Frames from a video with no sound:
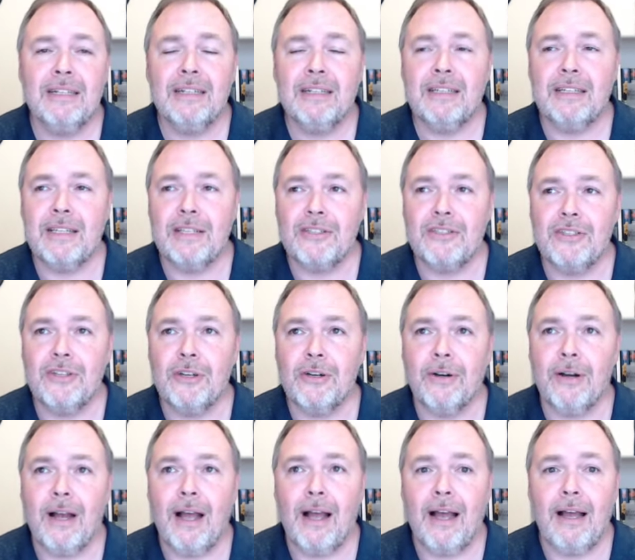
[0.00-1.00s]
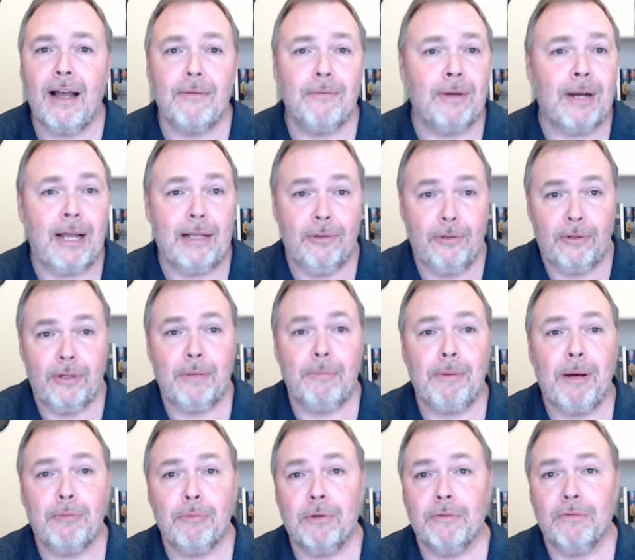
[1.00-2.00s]
this year, I, when I learned
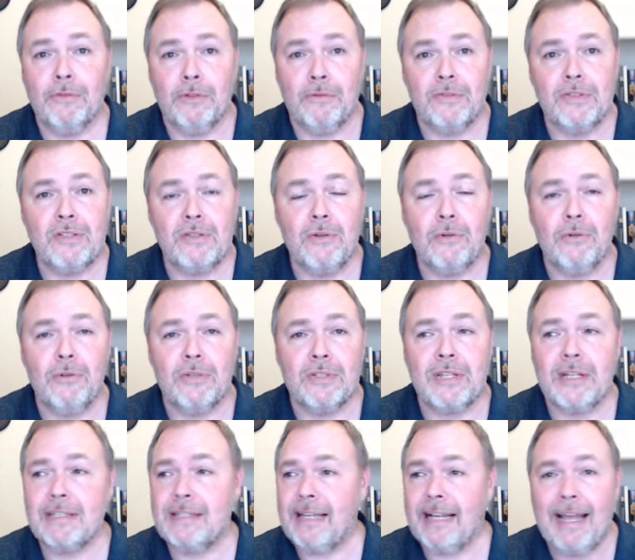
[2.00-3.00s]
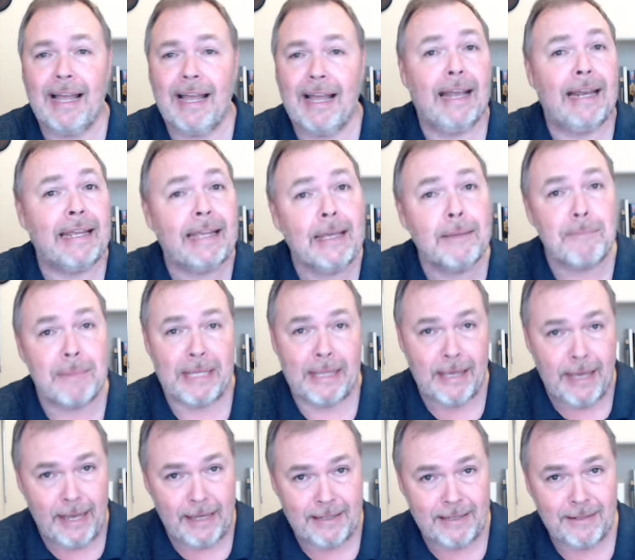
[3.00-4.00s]
about River of Souls, I was like, I got to get me
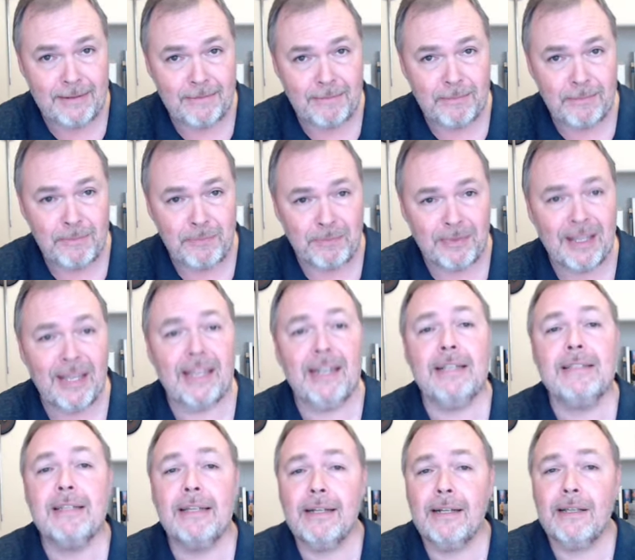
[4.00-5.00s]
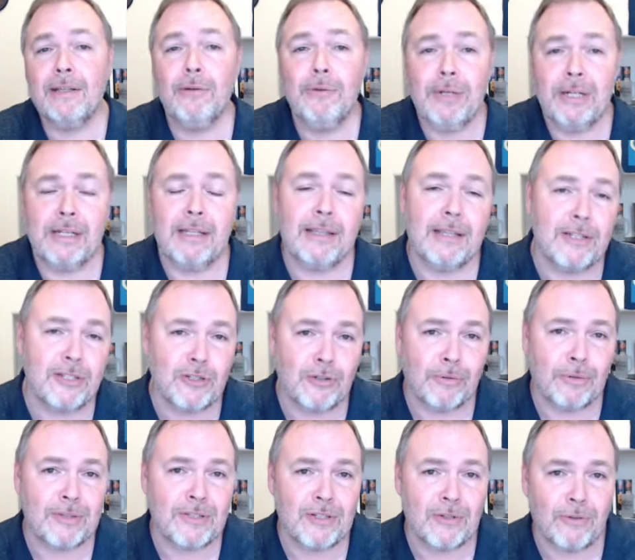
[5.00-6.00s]
that. And it's included in this
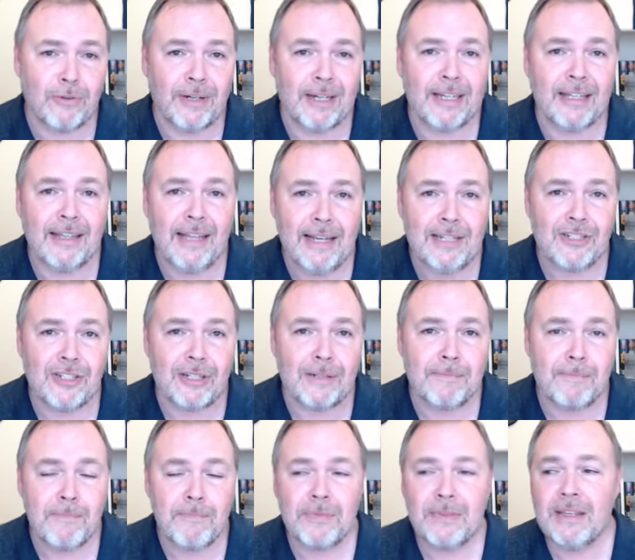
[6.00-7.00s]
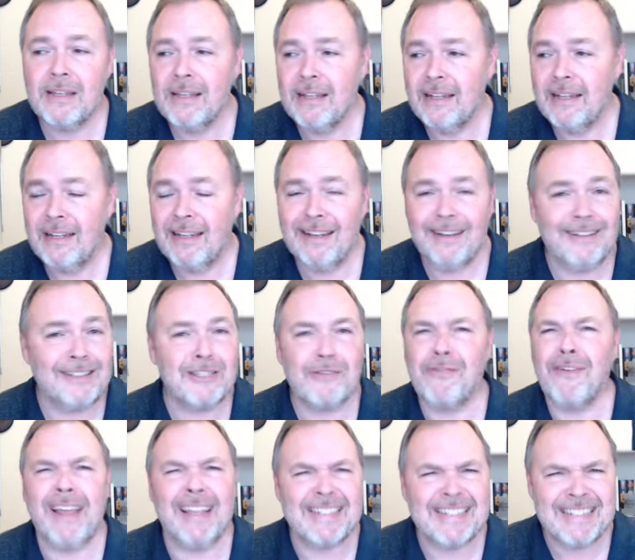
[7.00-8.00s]
short story collection. It's
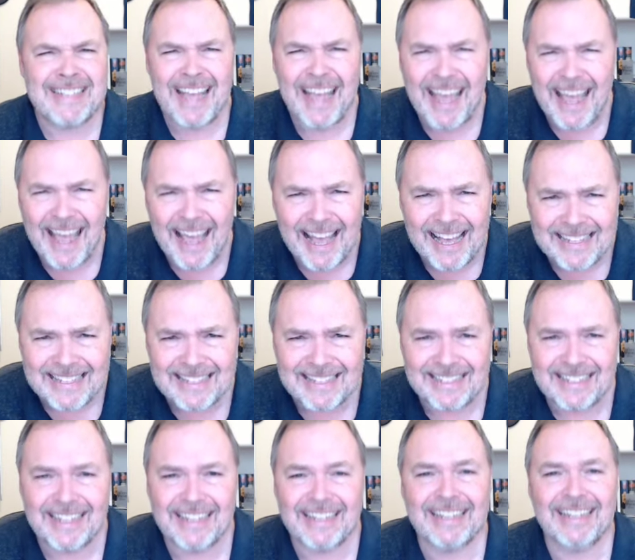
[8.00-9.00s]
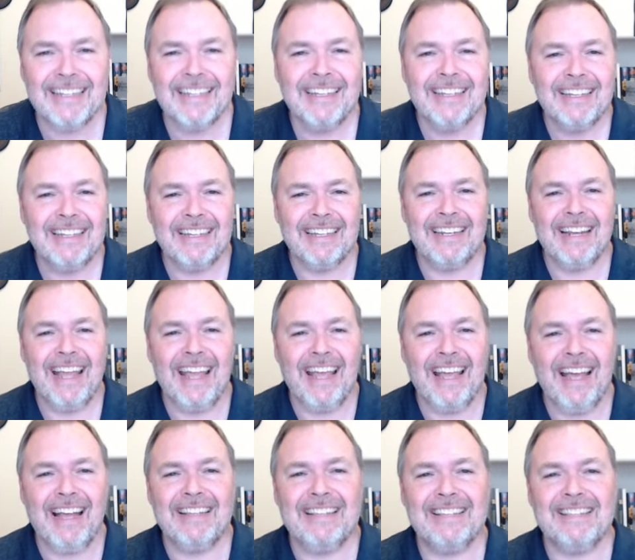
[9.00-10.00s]
fantastic. It
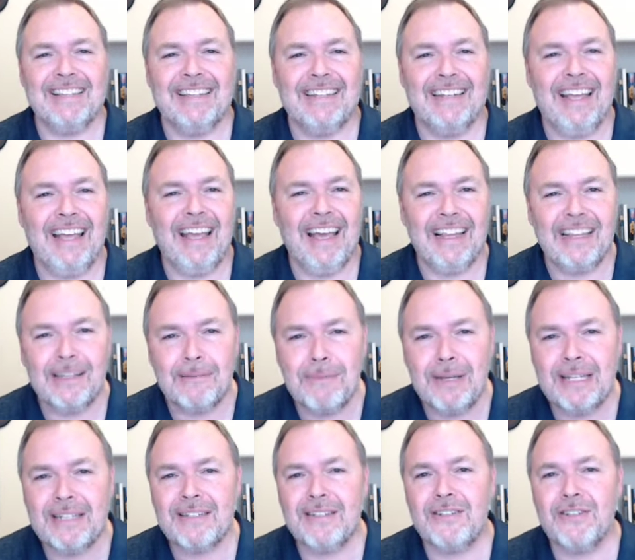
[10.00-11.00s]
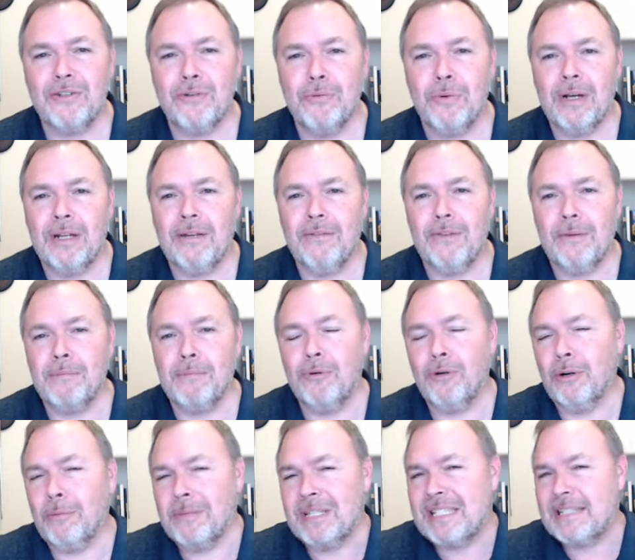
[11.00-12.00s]
adds an element to one of the
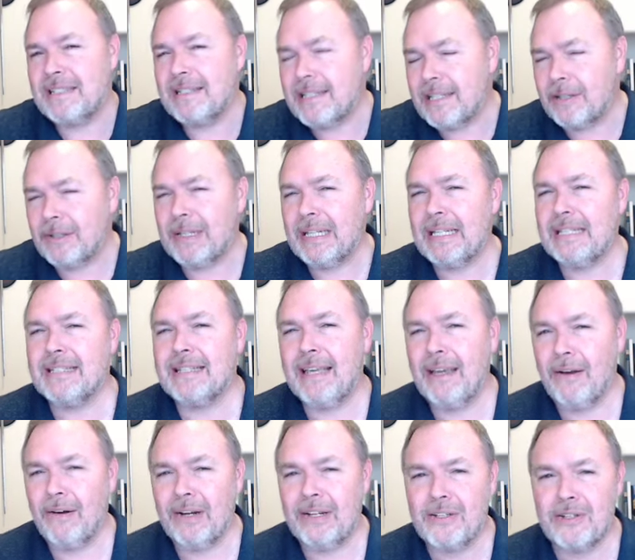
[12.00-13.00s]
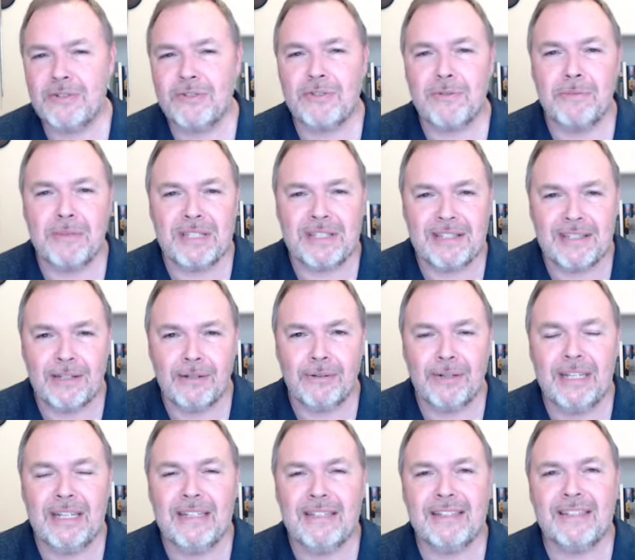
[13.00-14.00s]
more mysterious characters from the
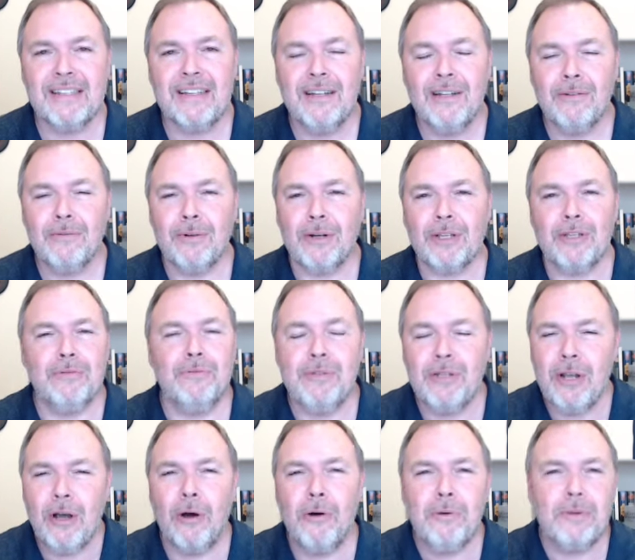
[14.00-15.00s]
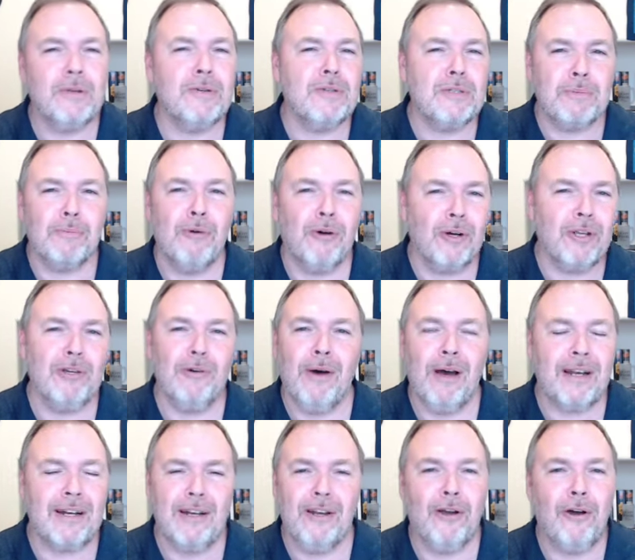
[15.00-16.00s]
series where you know there's more you ought
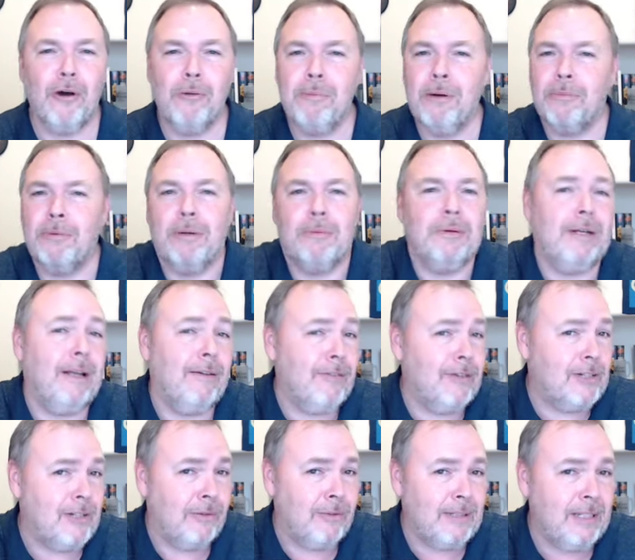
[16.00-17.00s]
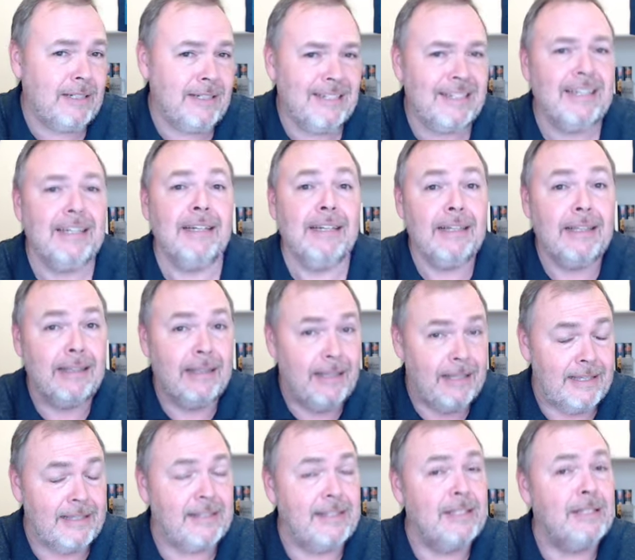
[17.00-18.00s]
to know, but we were never told it.
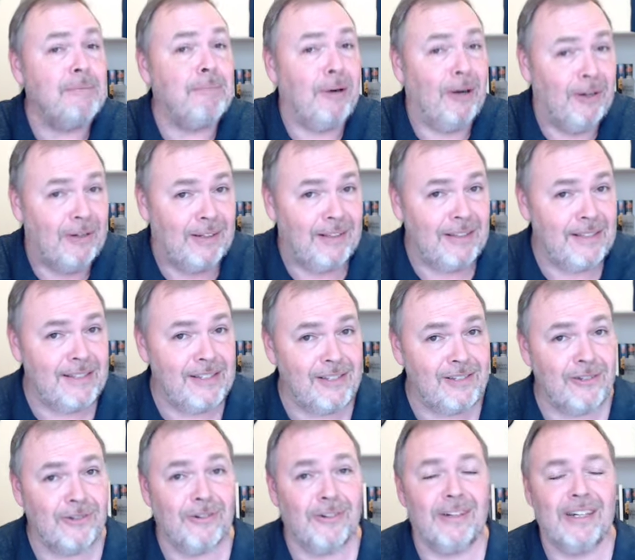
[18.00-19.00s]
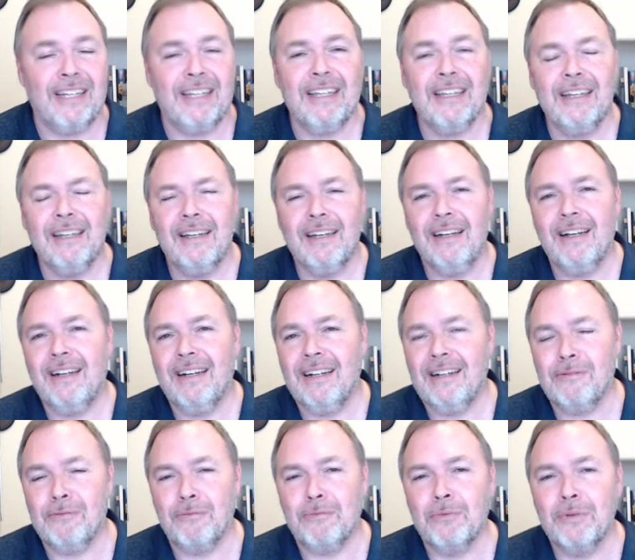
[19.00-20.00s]
This is part of the story
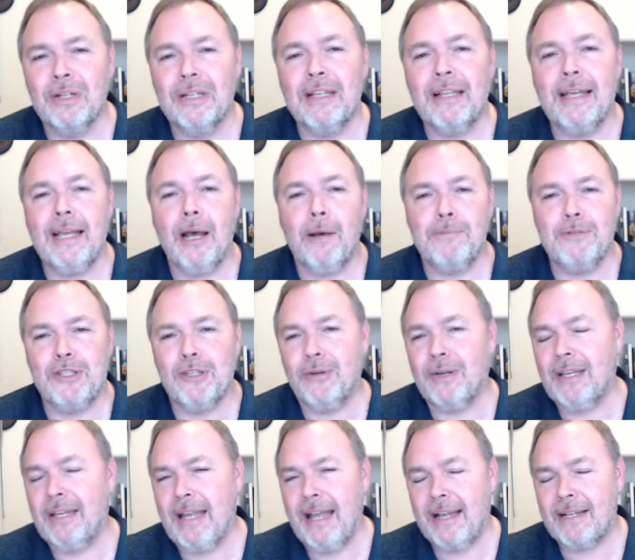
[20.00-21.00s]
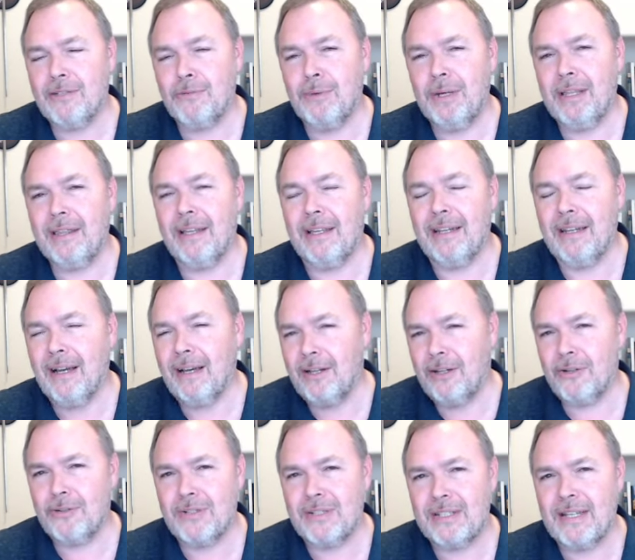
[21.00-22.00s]
really helps you connect with and
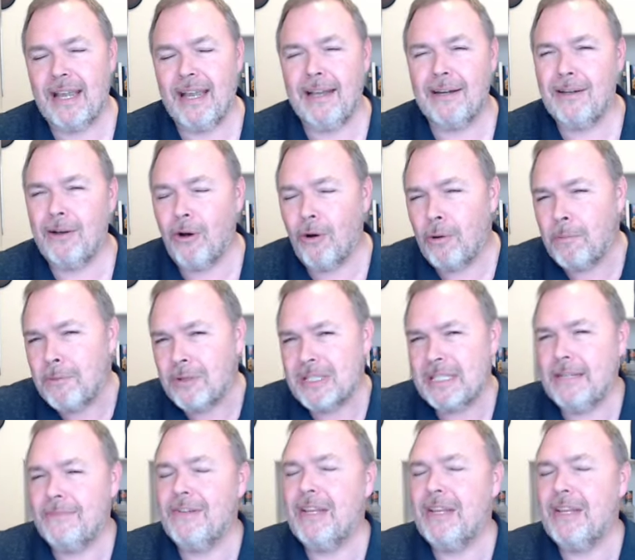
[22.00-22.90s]
understand, almost even